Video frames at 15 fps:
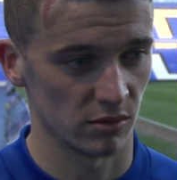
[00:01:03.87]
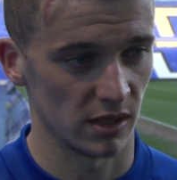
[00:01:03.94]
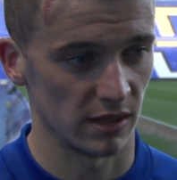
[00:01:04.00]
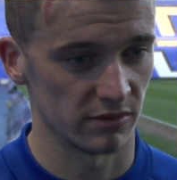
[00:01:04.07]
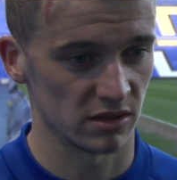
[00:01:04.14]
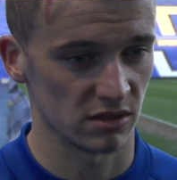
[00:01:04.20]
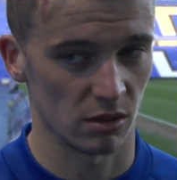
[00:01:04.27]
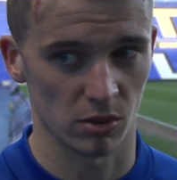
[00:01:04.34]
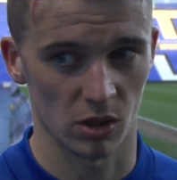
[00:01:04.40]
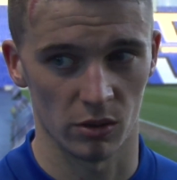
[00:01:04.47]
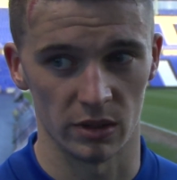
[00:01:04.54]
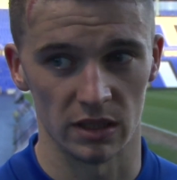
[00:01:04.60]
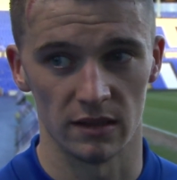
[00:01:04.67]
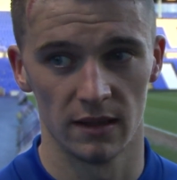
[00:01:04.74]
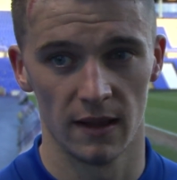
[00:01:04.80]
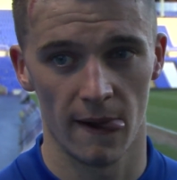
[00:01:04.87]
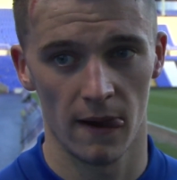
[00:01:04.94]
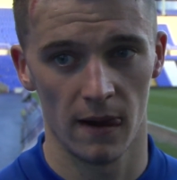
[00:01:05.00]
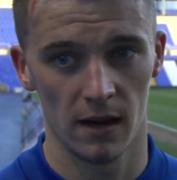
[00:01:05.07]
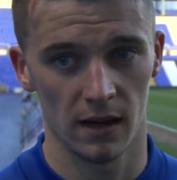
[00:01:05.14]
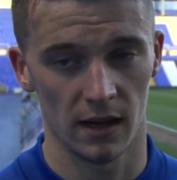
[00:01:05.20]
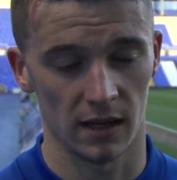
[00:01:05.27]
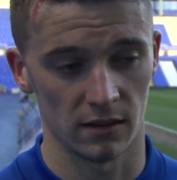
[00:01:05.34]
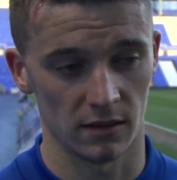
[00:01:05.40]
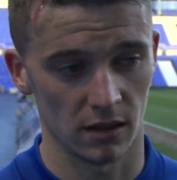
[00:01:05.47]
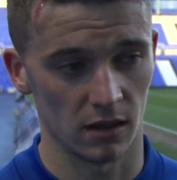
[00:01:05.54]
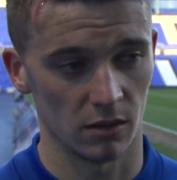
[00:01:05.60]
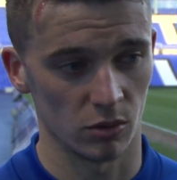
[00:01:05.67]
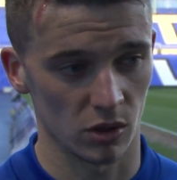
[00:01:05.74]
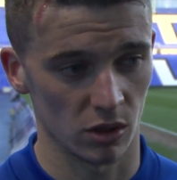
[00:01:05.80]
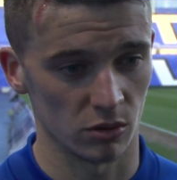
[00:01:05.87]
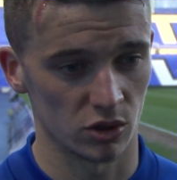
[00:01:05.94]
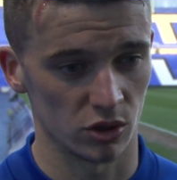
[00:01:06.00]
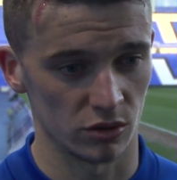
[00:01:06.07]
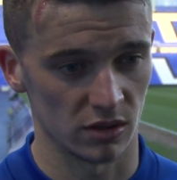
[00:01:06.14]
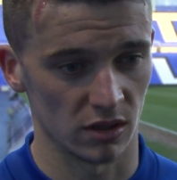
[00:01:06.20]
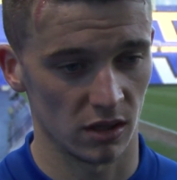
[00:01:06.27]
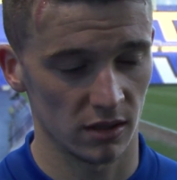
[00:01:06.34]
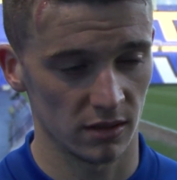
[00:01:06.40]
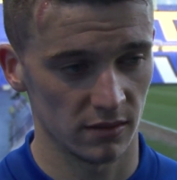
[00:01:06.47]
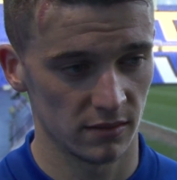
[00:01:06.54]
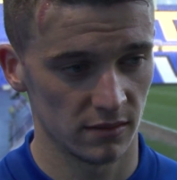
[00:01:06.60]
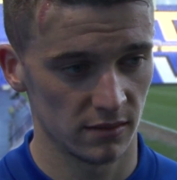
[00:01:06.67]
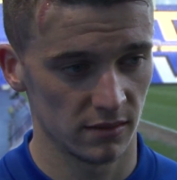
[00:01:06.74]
will never stop going. And we'll go on Tuesday night.